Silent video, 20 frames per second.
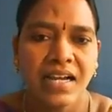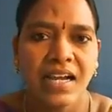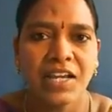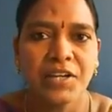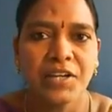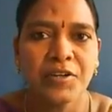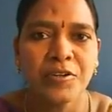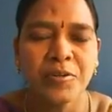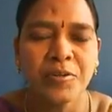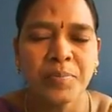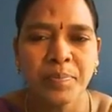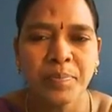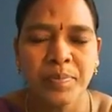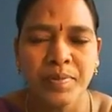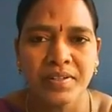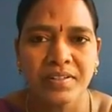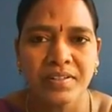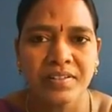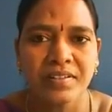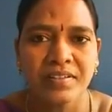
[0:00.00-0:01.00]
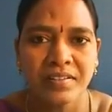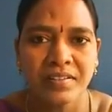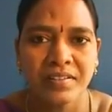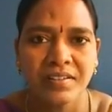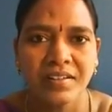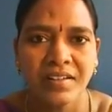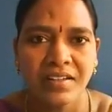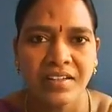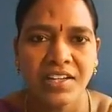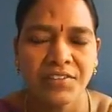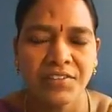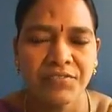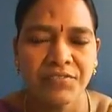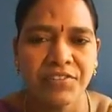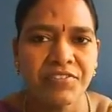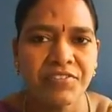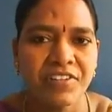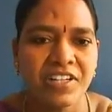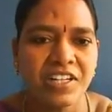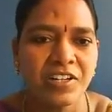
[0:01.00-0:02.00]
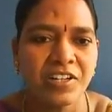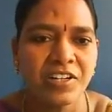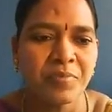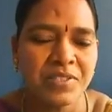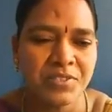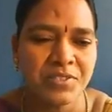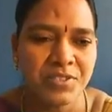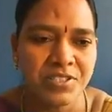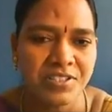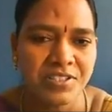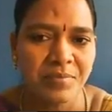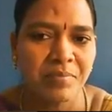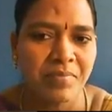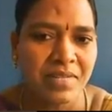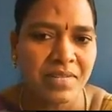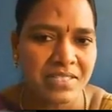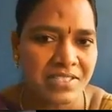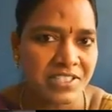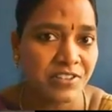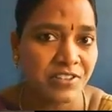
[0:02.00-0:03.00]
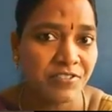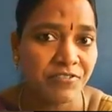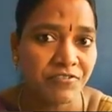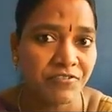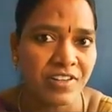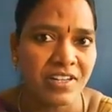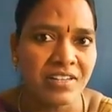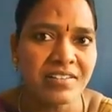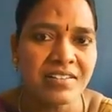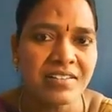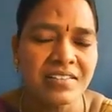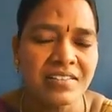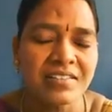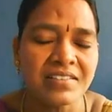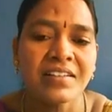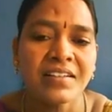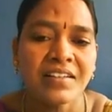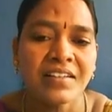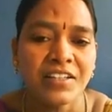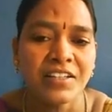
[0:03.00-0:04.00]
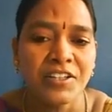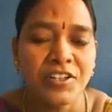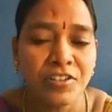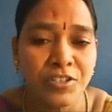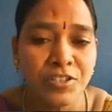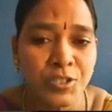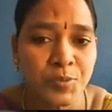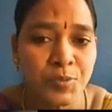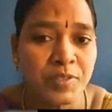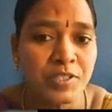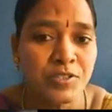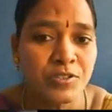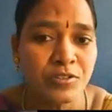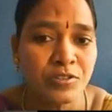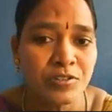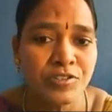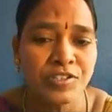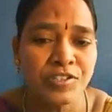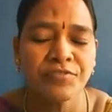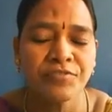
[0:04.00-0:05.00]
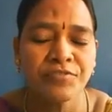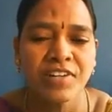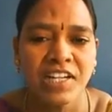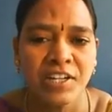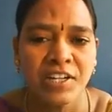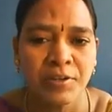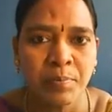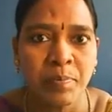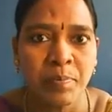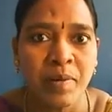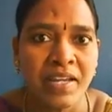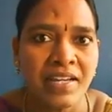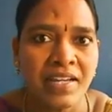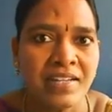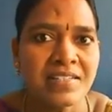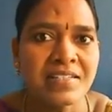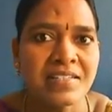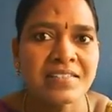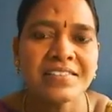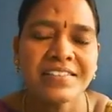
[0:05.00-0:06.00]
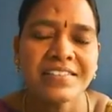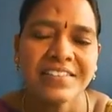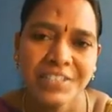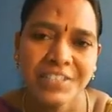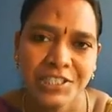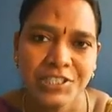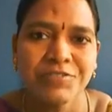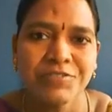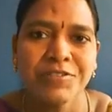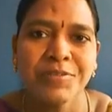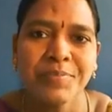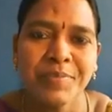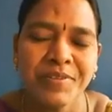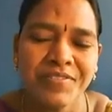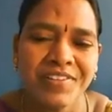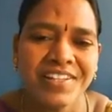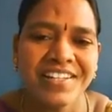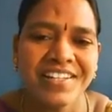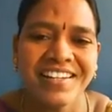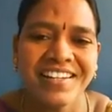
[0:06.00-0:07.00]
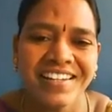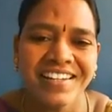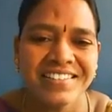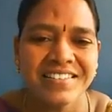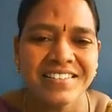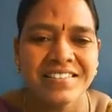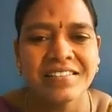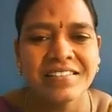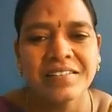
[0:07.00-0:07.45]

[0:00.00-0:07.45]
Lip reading: I hope everyone now must have felt your speech also. If I have played, it would be very nice.